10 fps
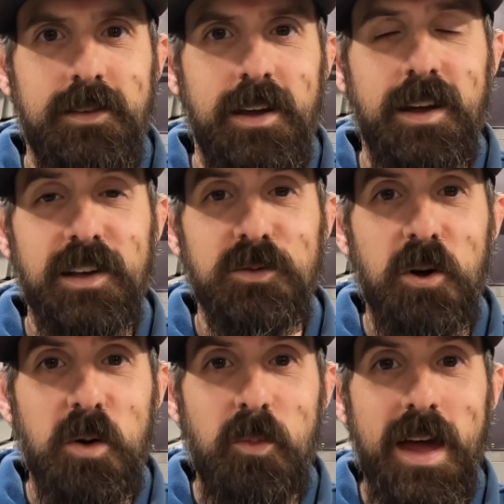Hey guys,
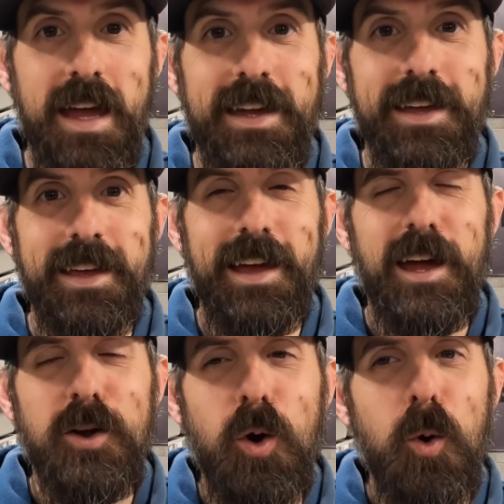welcome back.
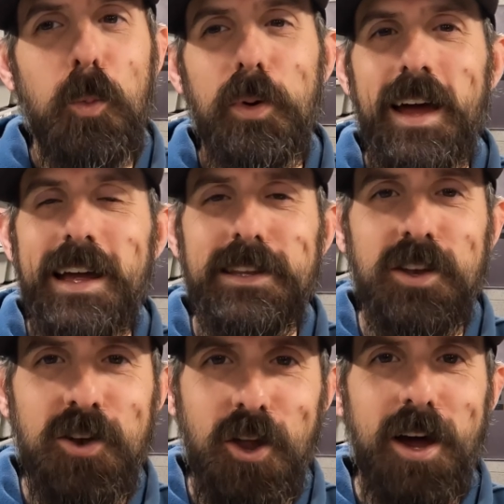I hope I did
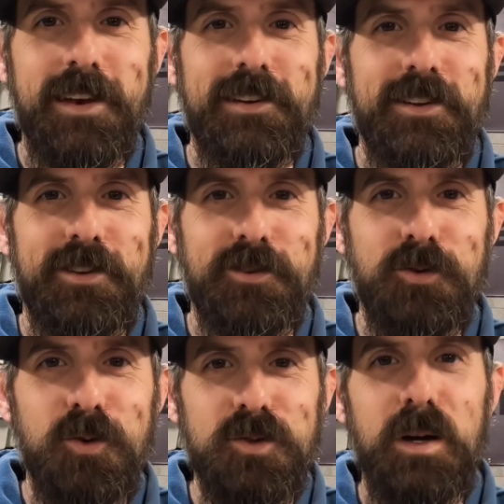not
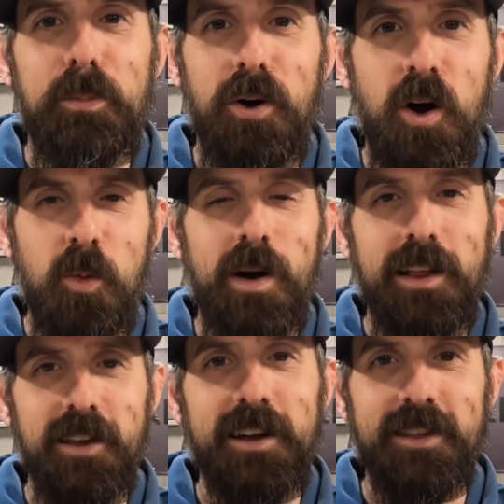use up all my
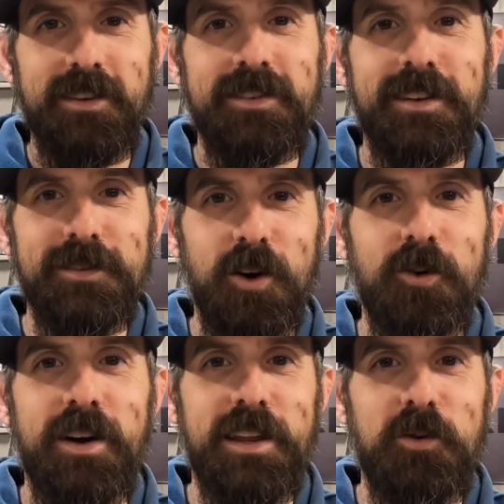luck this season
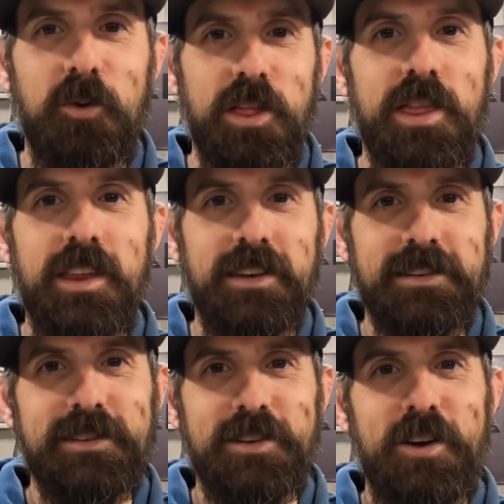already with
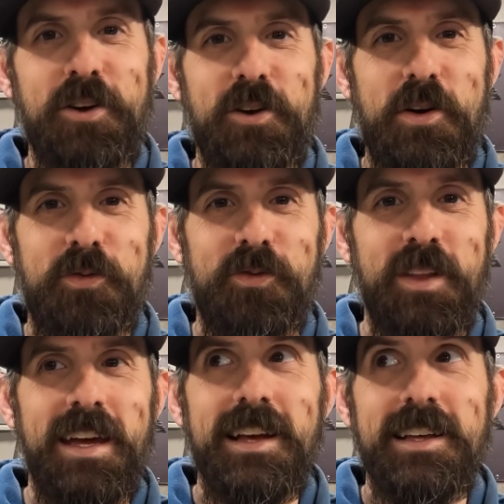this
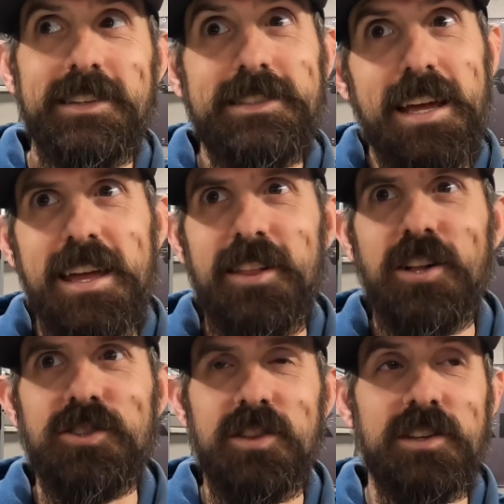second
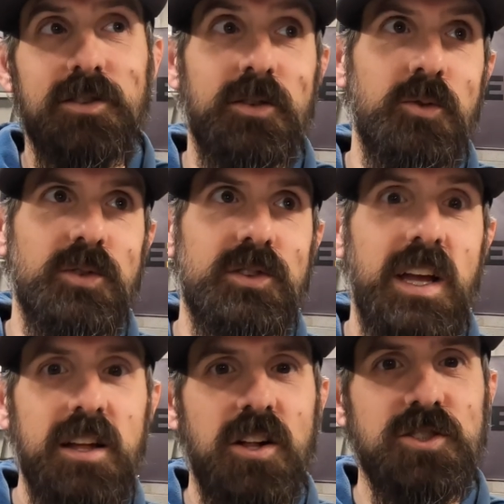clutch. This
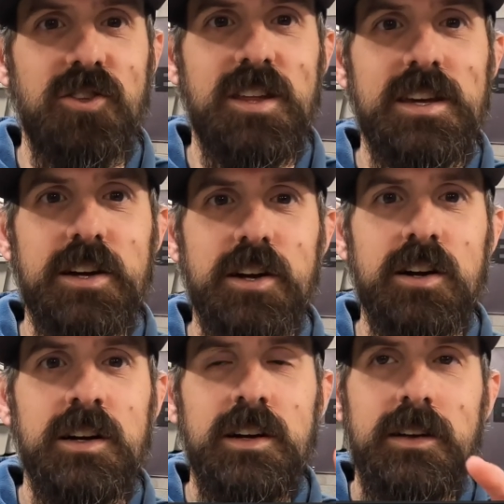second clutch of the year.